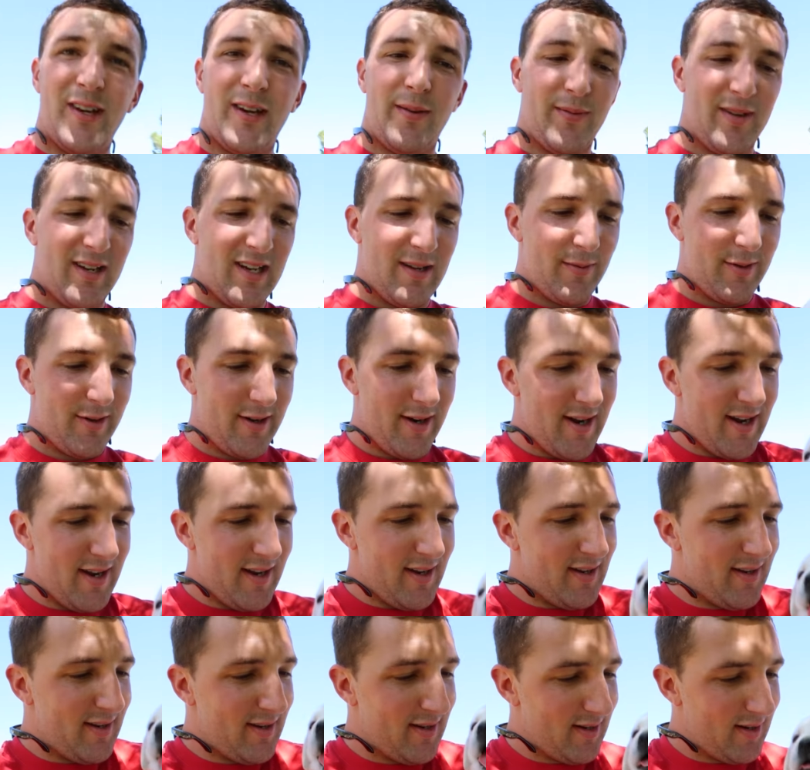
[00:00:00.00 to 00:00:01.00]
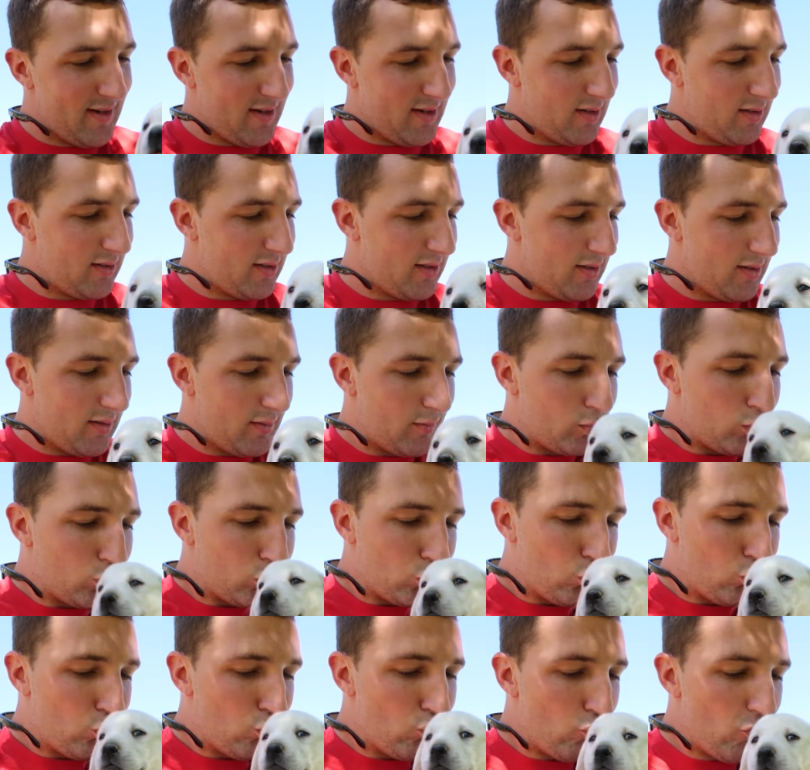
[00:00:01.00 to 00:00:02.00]
week, babe, all right?
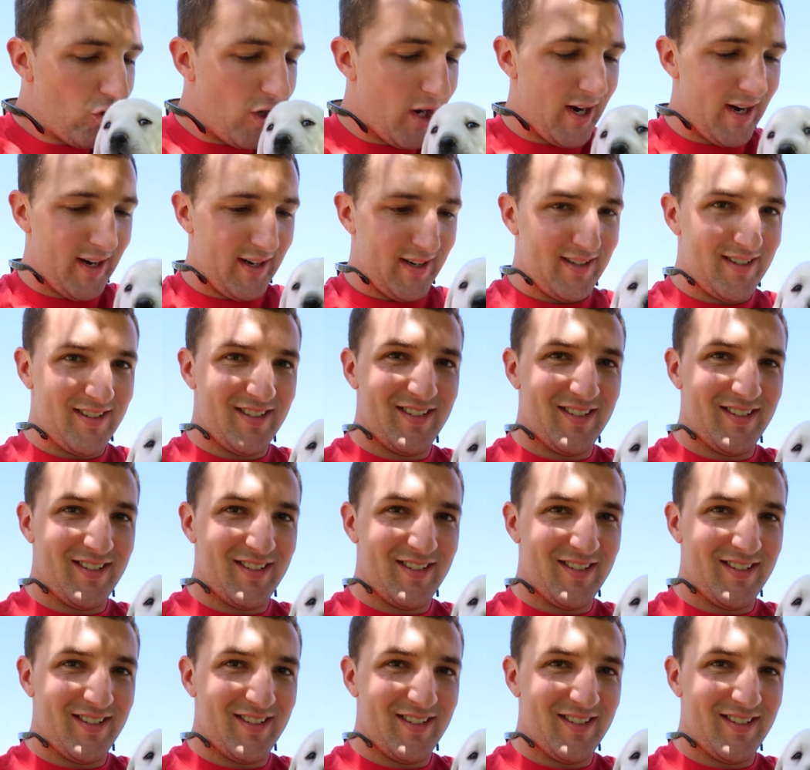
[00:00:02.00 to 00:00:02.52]
Mwah.